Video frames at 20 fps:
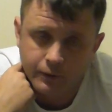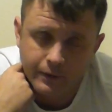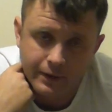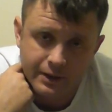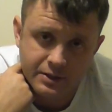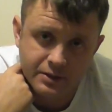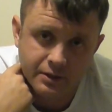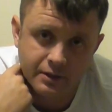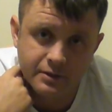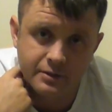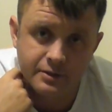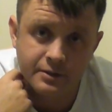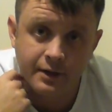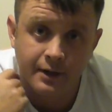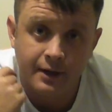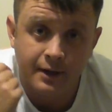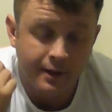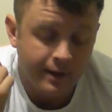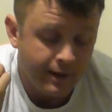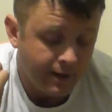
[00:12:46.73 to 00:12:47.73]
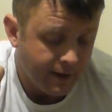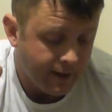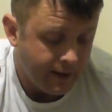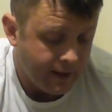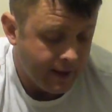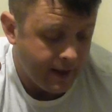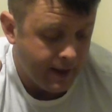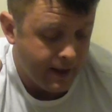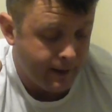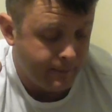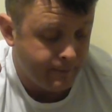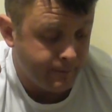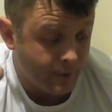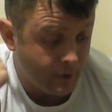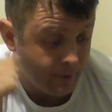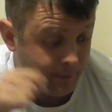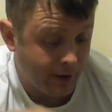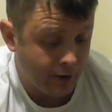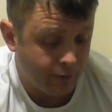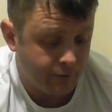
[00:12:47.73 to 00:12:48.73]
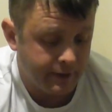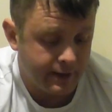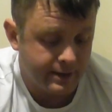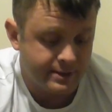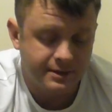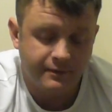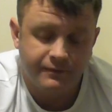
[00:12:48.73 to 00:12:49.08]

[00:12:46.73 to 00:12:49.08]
questions about this.